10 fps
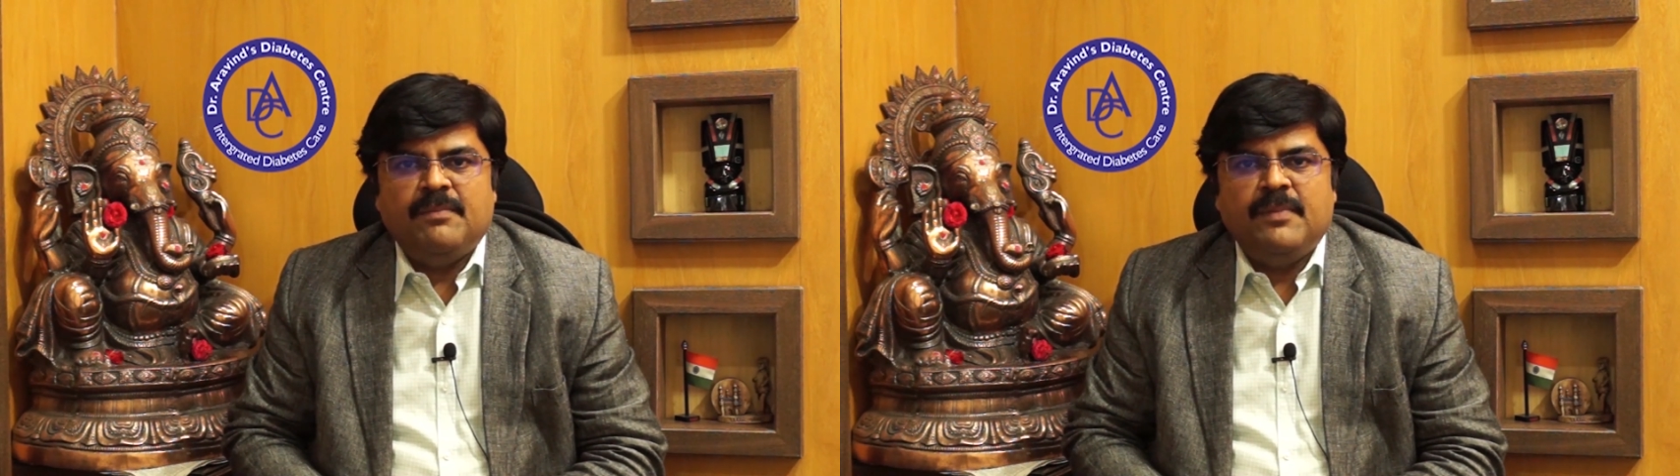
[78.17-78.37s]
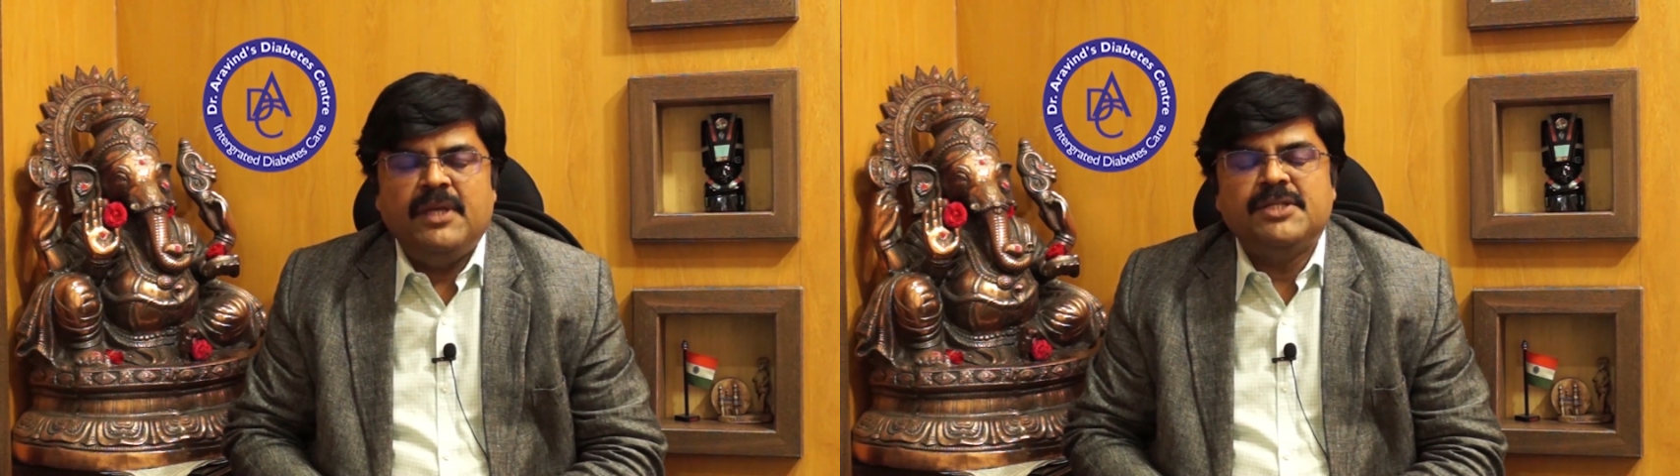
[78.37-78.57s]

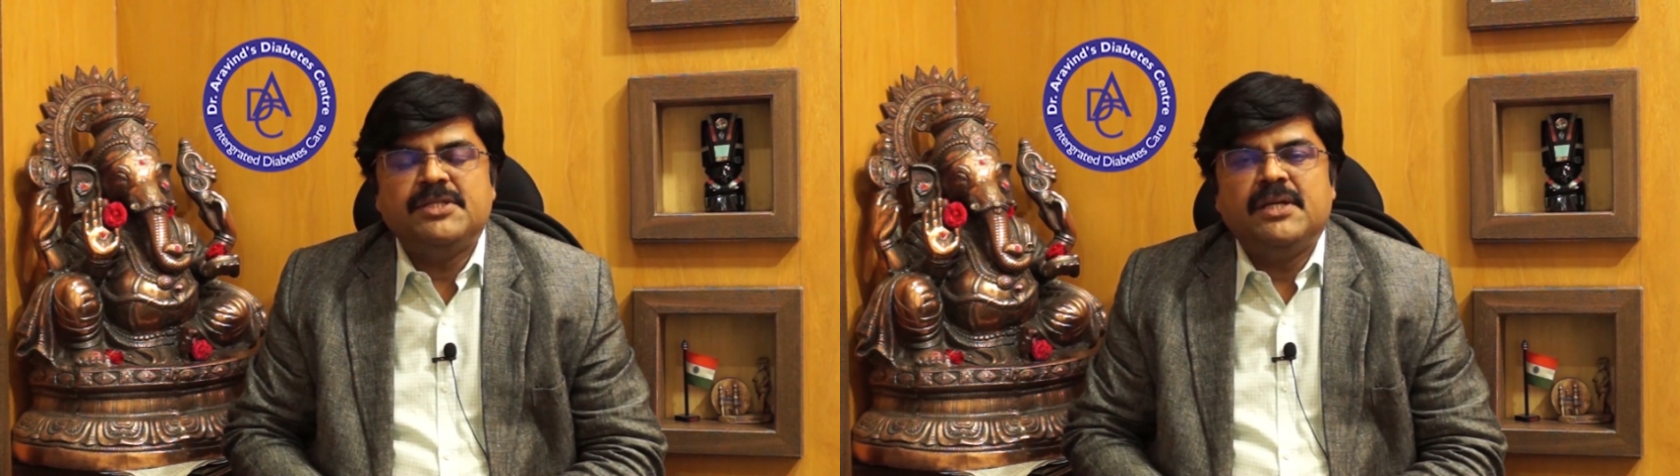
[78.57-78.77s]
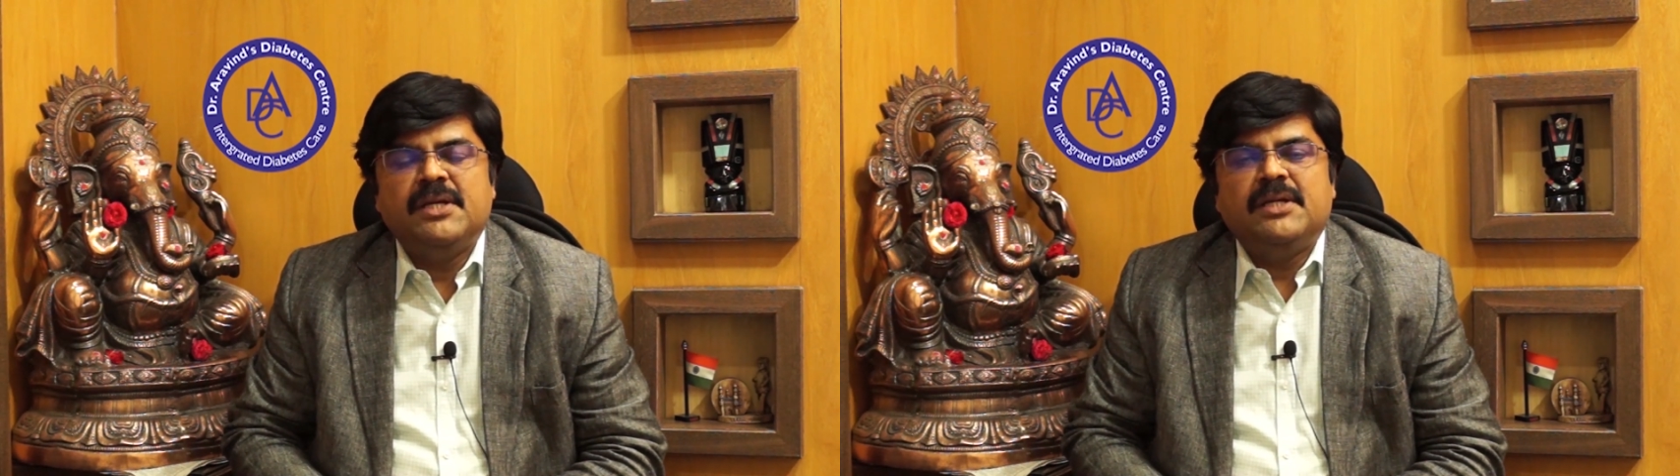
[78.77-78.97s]

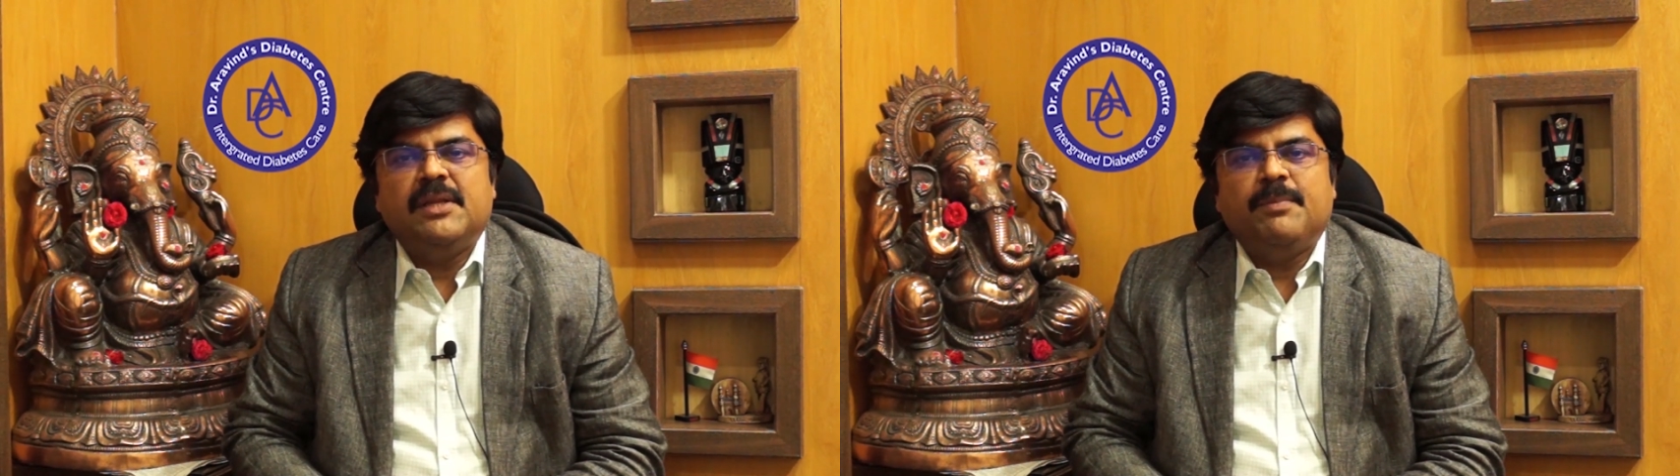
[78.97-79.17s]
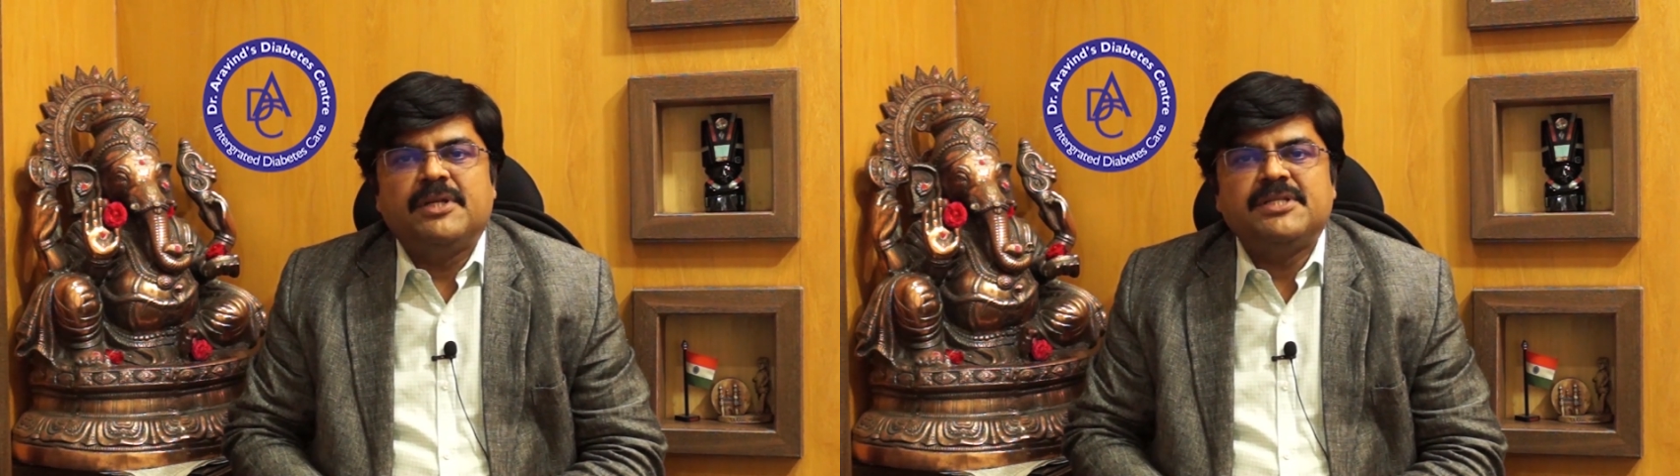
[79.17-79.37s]
Means
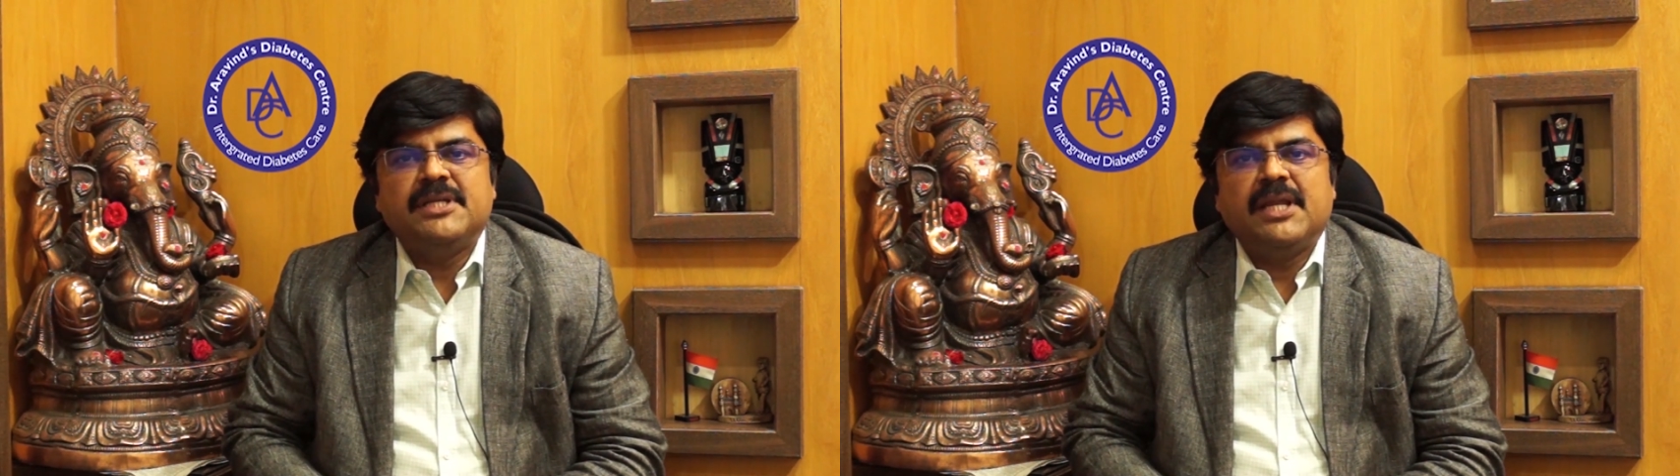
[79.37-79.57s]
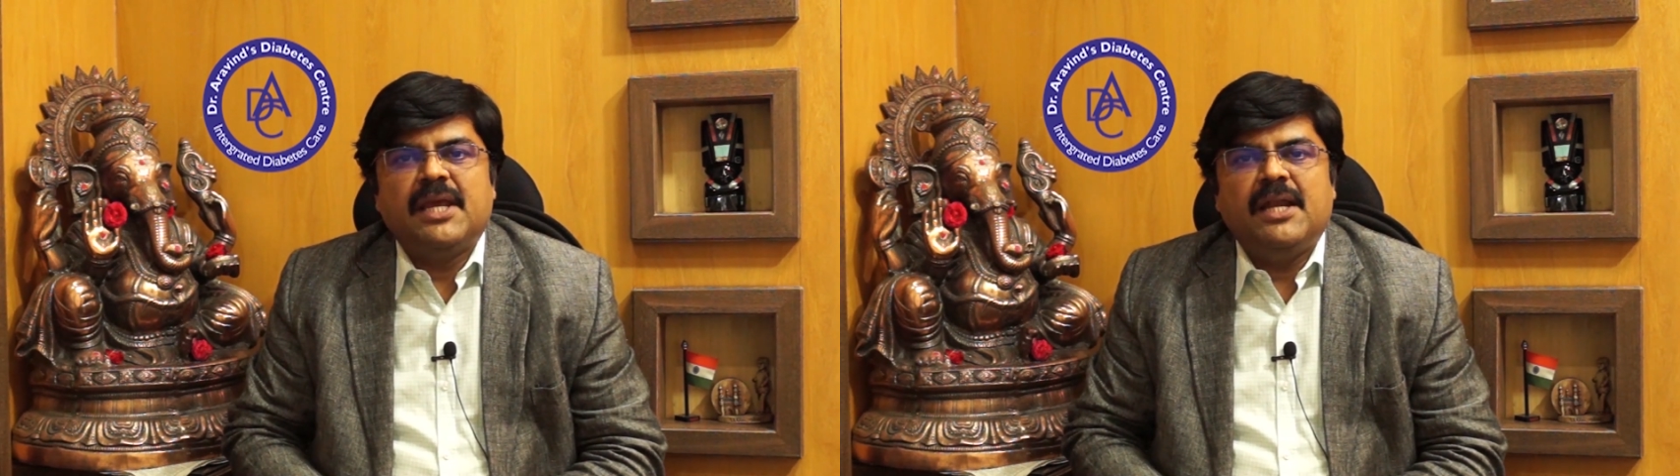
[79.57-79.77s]
the
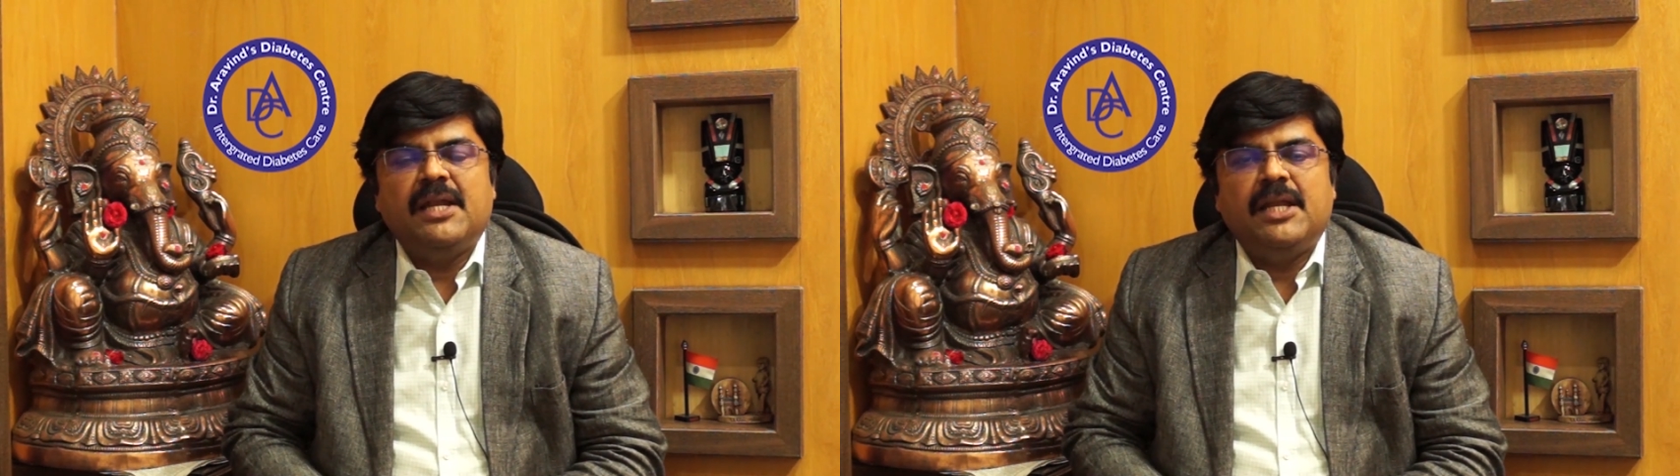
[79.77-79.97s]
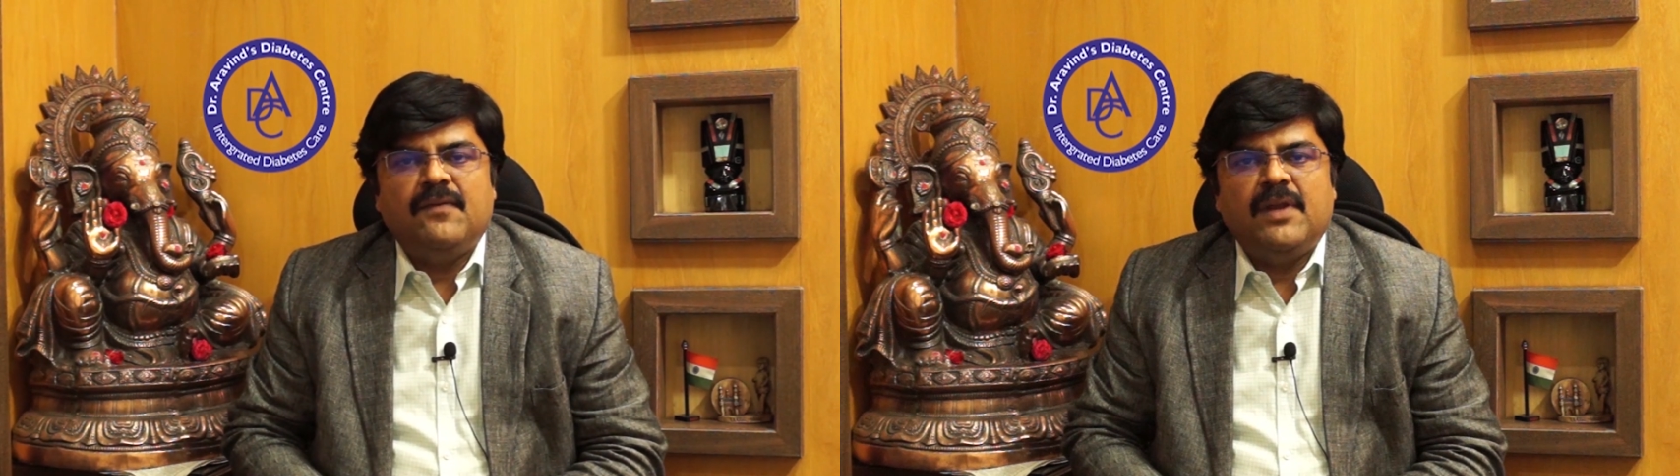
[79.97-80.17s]
person
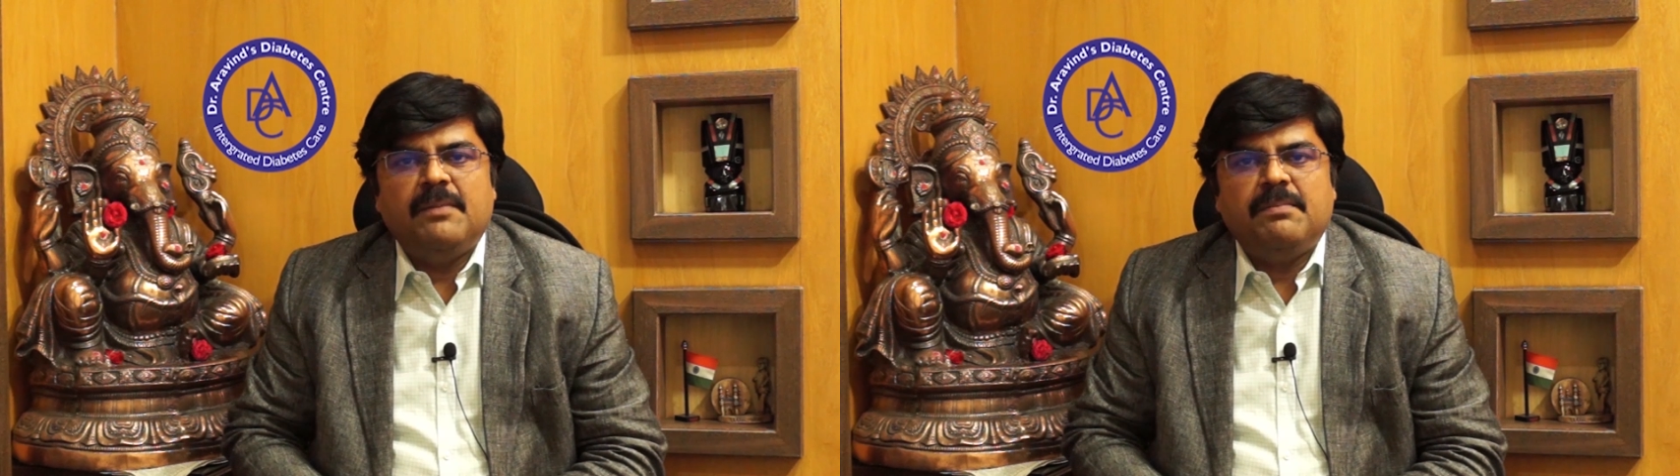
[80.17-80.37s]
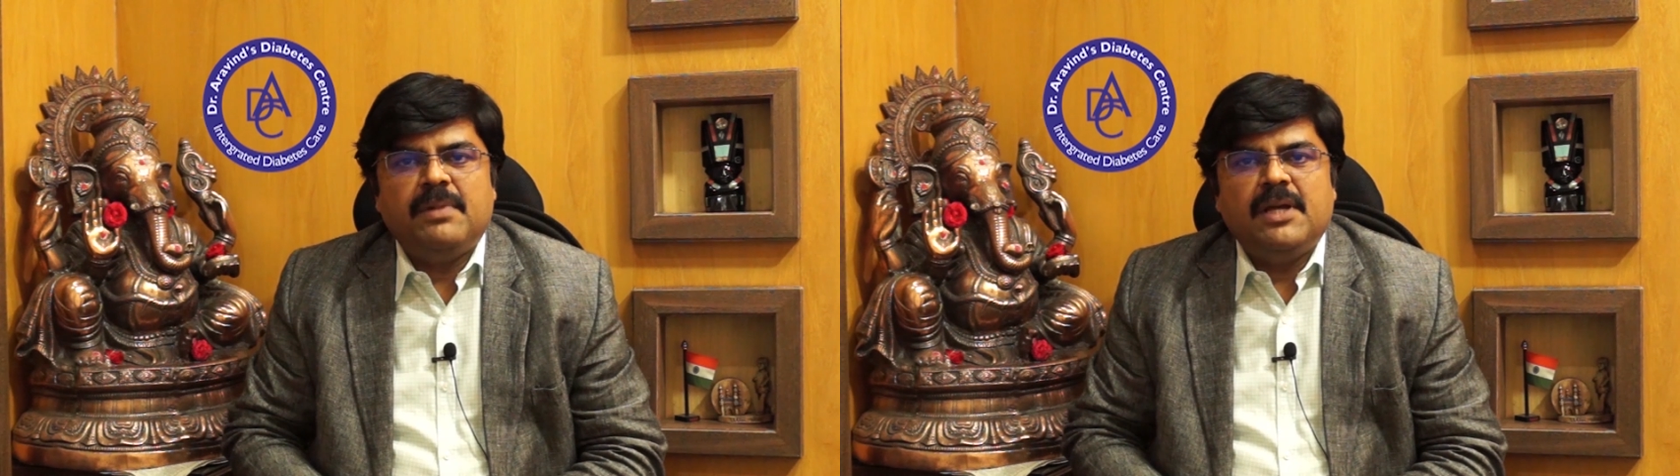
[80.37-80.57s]
can develop